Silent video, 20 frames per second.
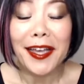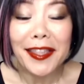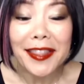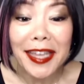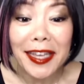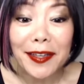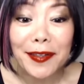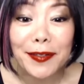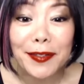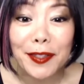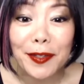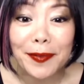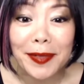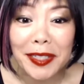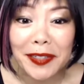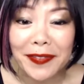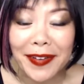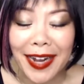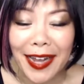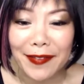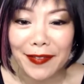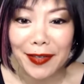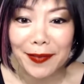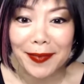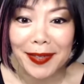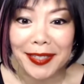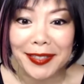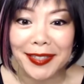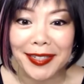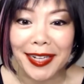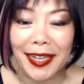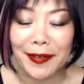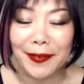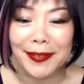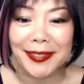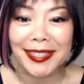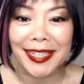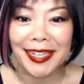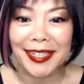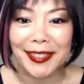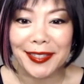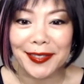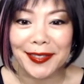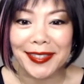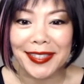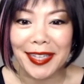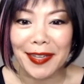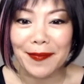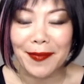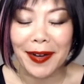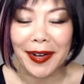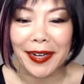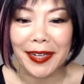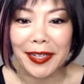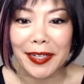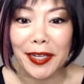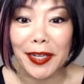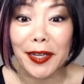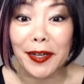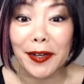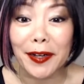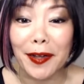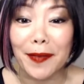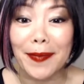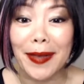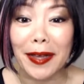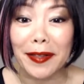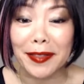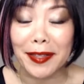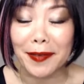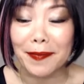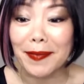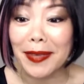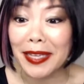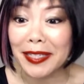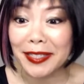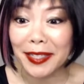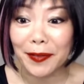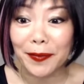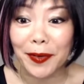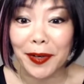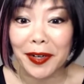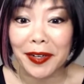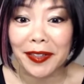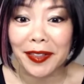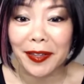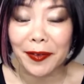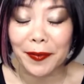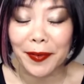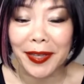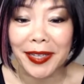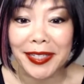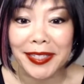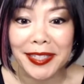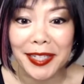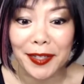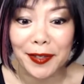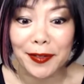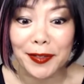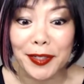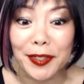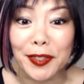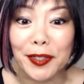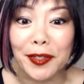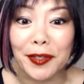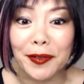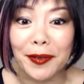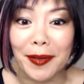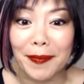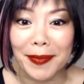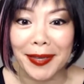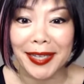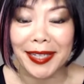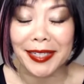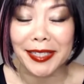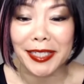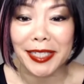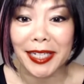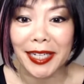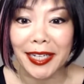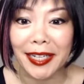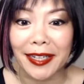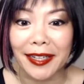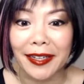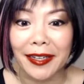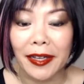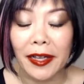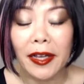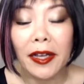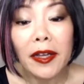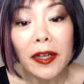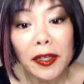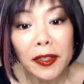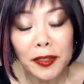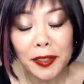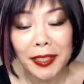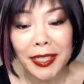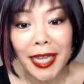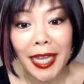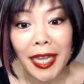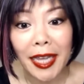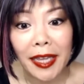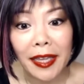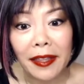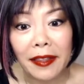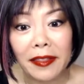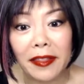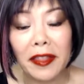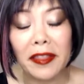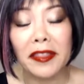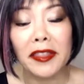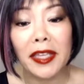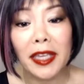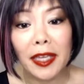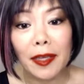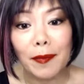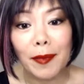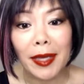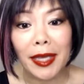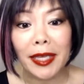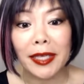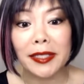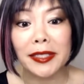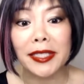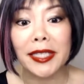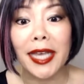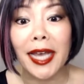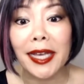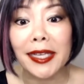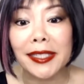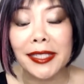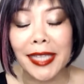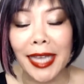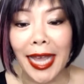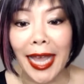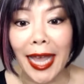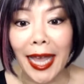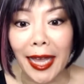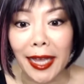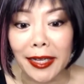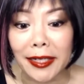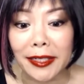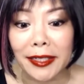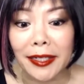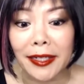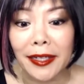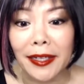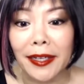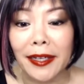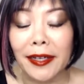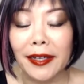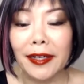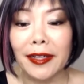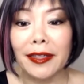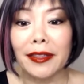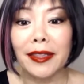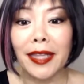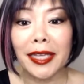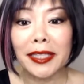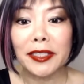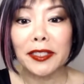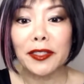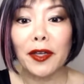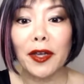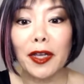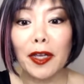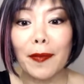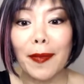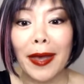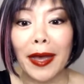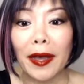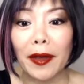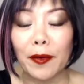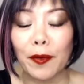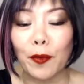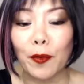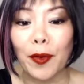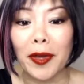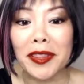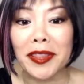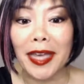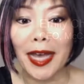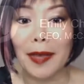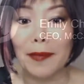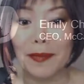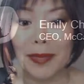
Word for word: Thank you so much for having me today. It was nice to see Mark and hear about the amazing work that we continue to do at P&G. Today, the theme is yes and. Let's talk about what that